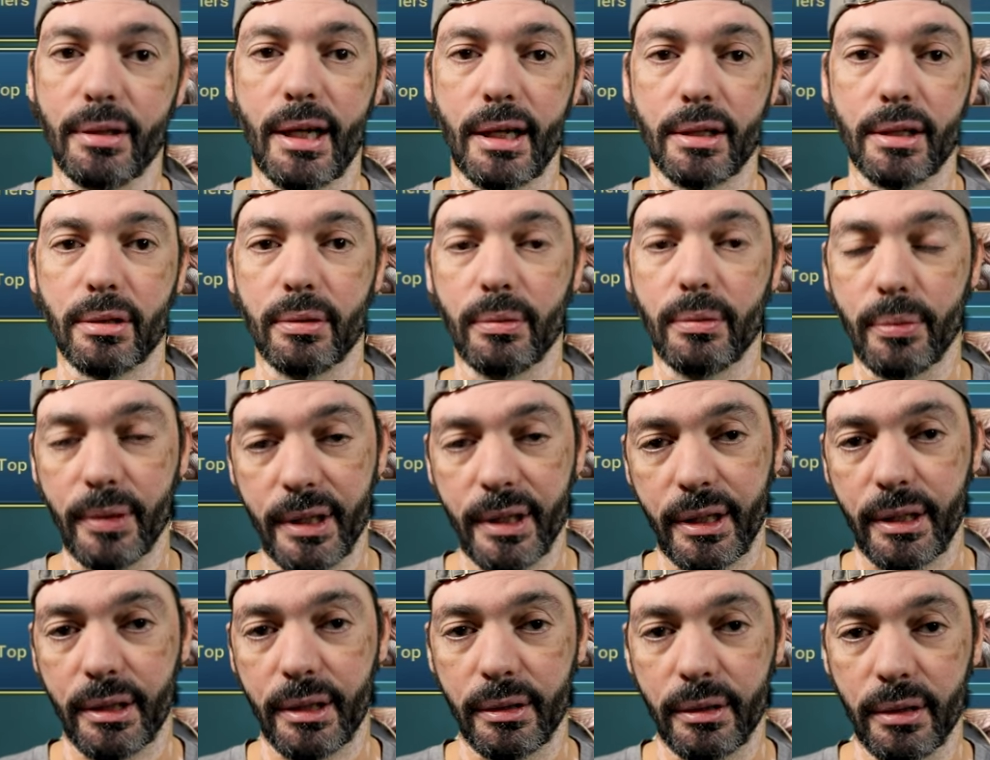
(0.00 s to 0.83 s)
actually
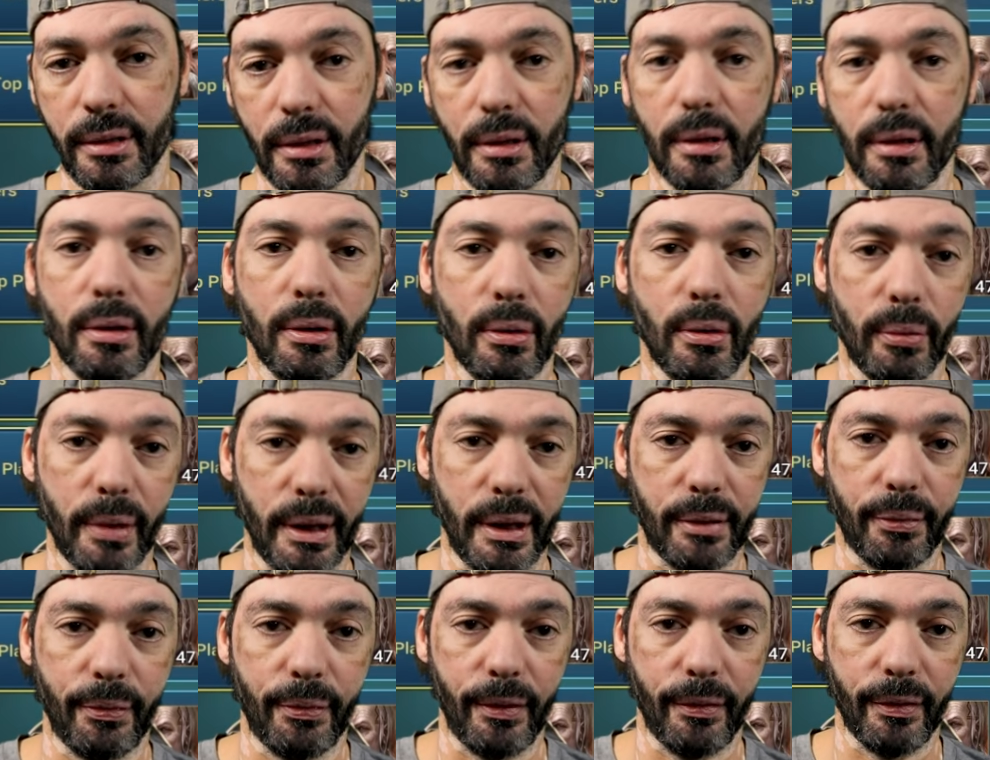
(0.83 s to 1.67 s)
win,
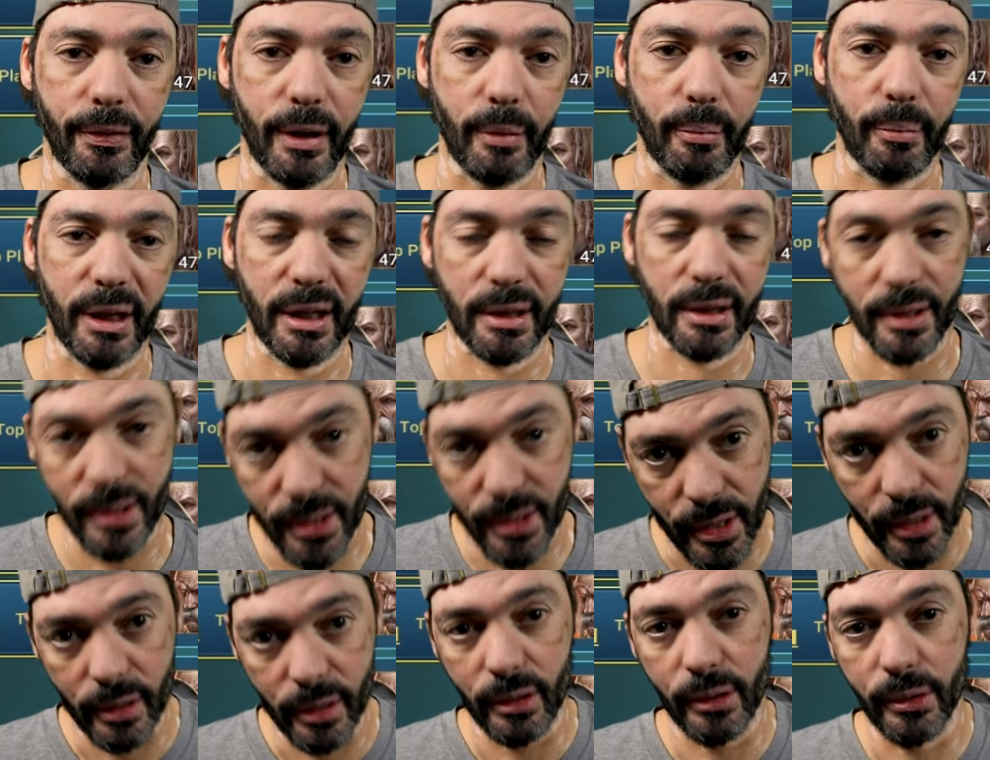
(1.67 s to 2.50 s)
wait 15
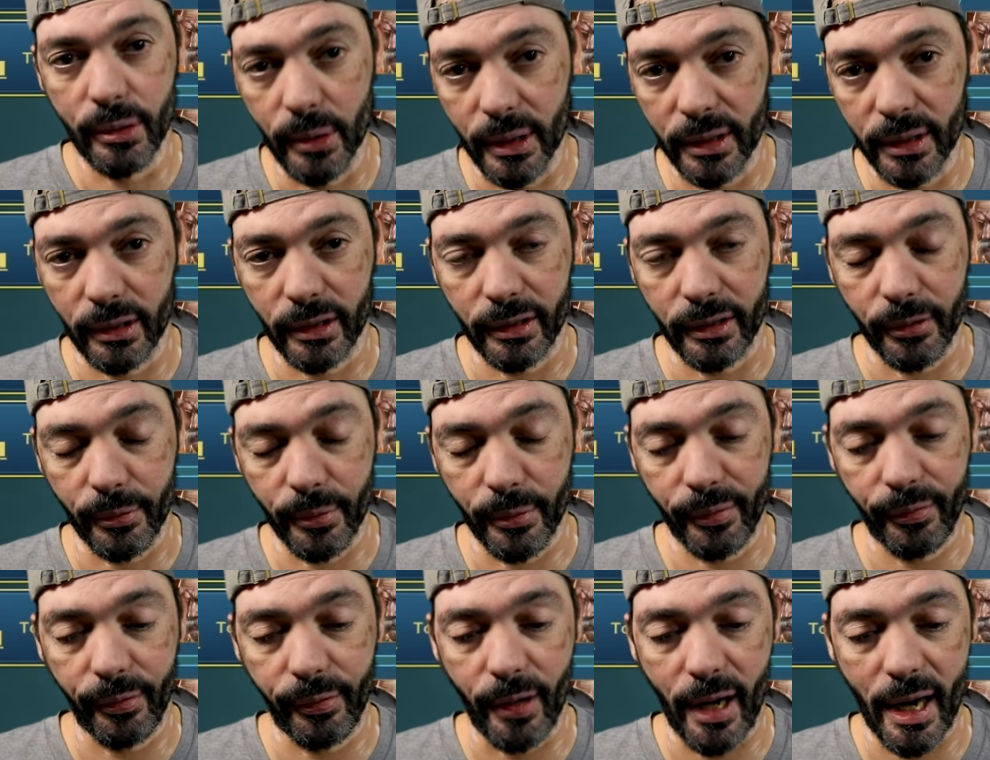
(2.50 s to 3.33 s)
minutes, do another
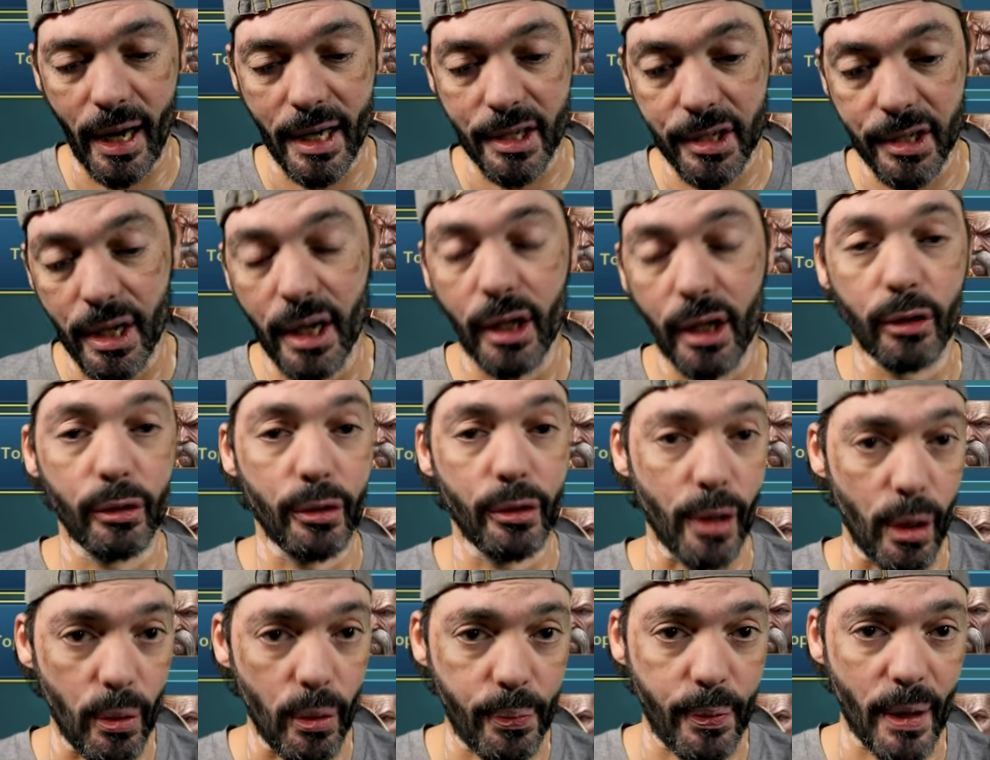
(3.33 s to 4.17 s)
refresh,
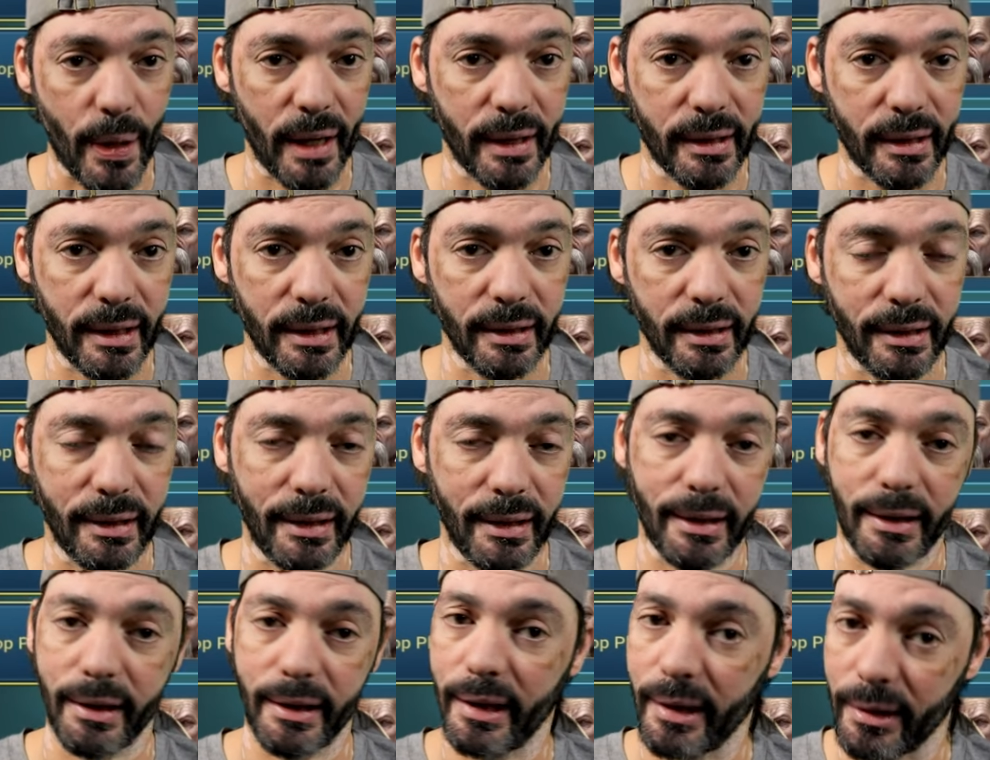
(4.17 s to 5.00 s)
don't find
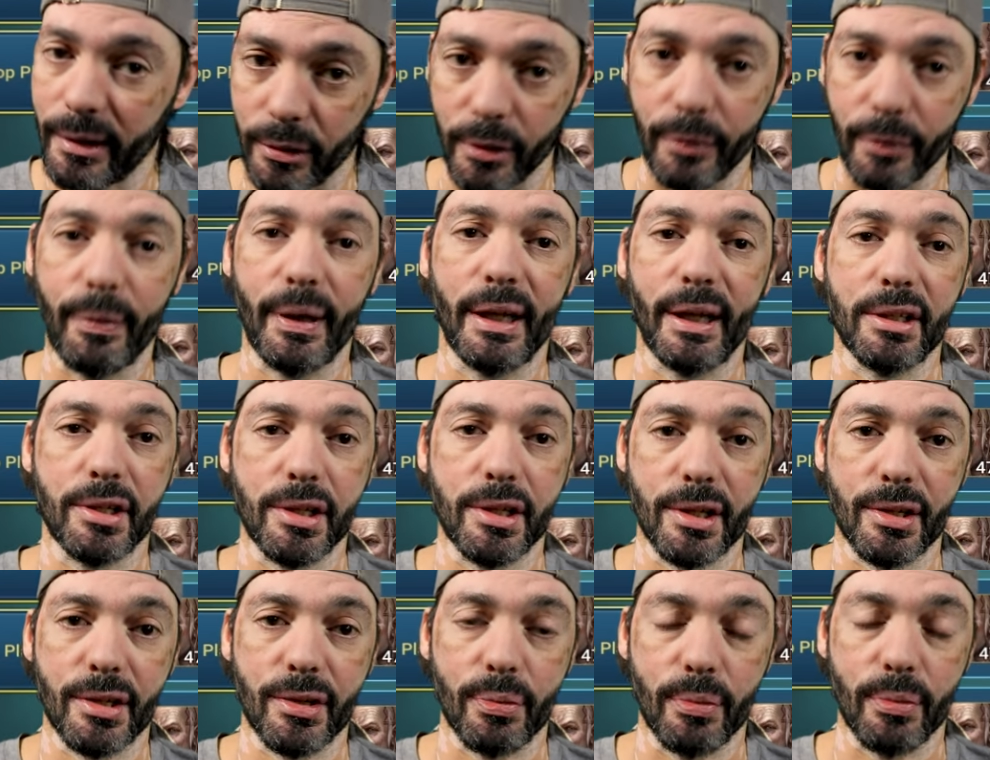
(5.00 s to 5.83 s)
anything again, or find
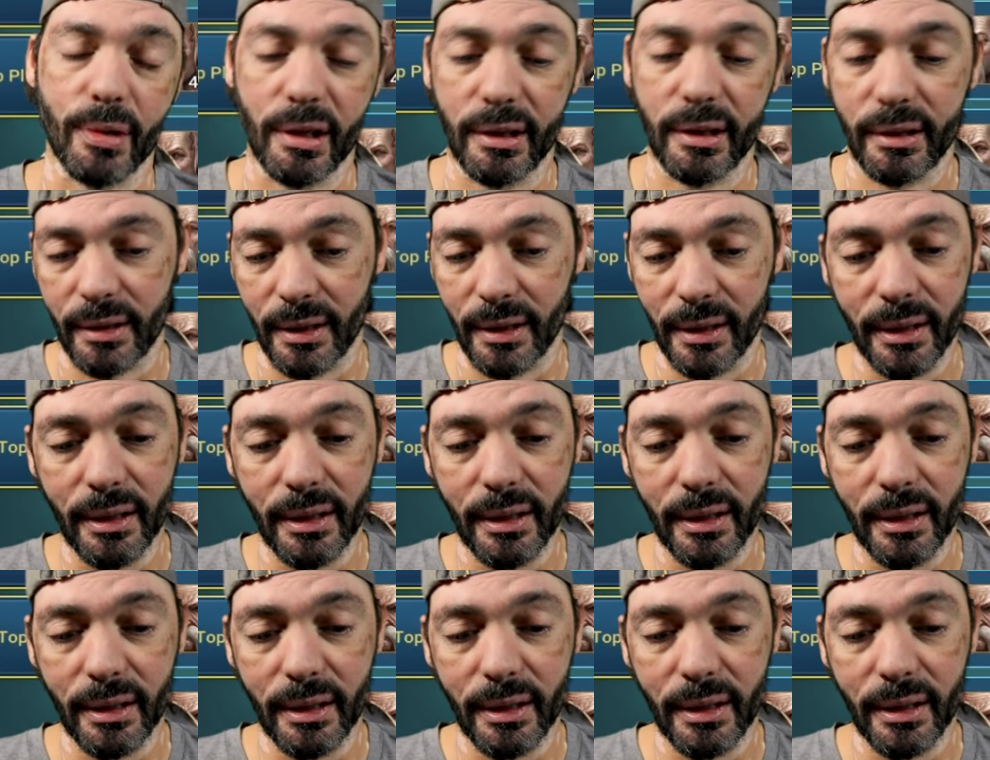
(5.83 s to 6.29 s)
just one.